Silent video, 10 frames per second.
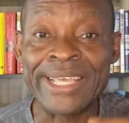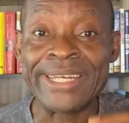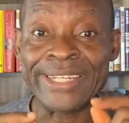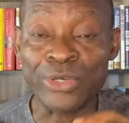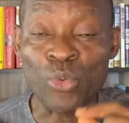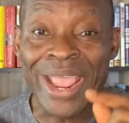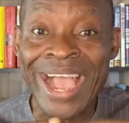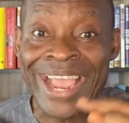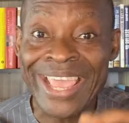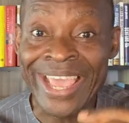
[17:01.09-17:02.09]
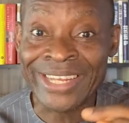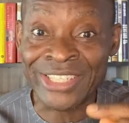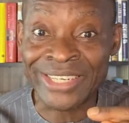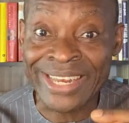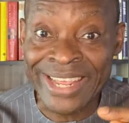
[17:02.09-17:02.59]
there's a way I
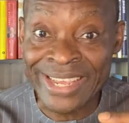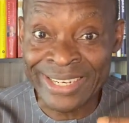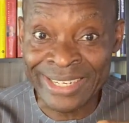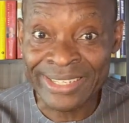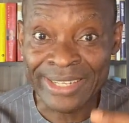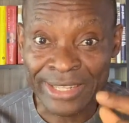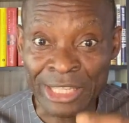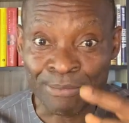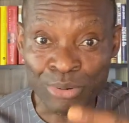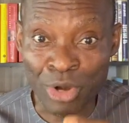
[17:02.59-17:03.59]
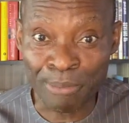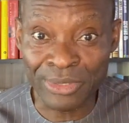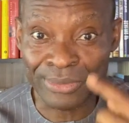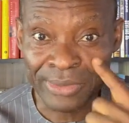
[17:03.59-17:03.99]
engineered the prompt